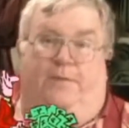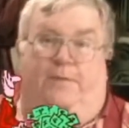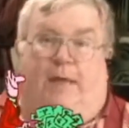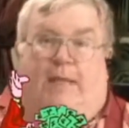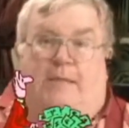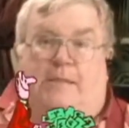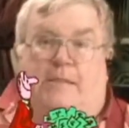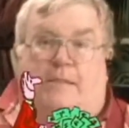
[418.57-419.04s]

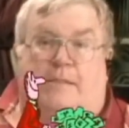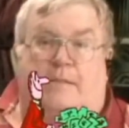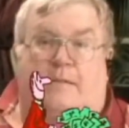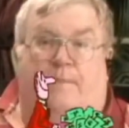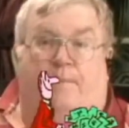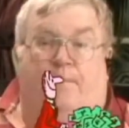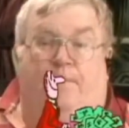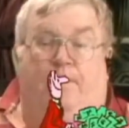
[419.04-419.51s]

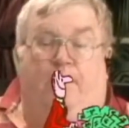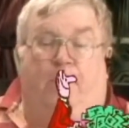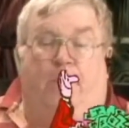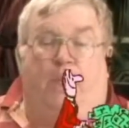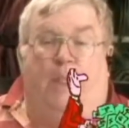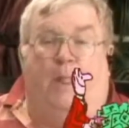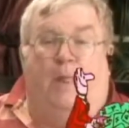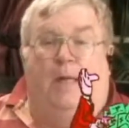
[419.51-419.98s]
events.
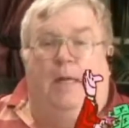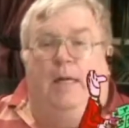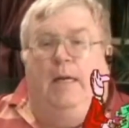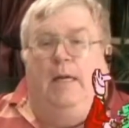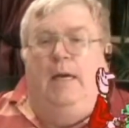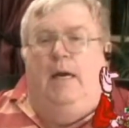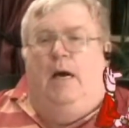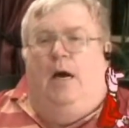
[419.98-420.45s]

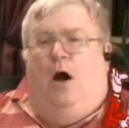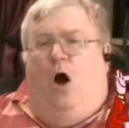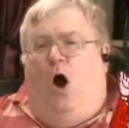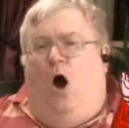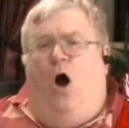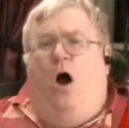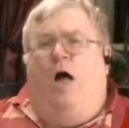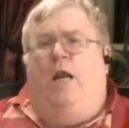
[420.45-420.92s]

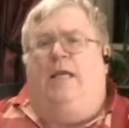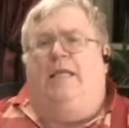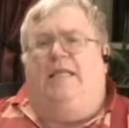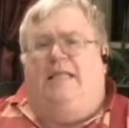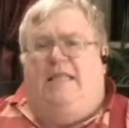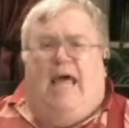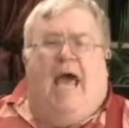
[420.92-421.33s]
On